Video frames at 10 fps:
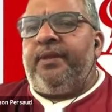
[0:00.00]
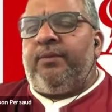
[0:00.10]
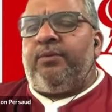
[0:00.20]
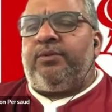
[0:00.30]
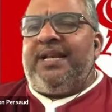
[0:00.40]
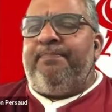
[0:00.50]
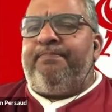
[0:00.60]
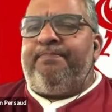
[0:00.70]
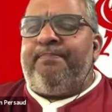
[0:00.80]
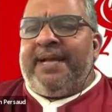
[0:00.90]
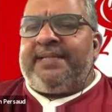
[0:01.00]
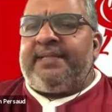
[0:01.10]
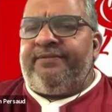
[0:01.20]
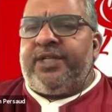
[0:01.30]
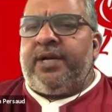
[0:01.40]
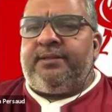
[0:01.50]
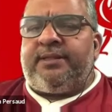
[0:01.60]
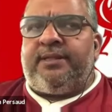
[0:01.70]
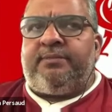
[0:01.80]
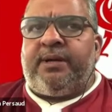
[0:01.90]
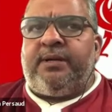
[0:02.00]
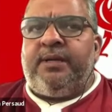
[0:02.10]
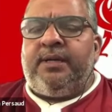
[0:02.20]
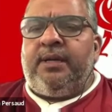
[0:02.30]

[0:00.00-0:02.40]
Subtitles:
There wasn't any massive chances, but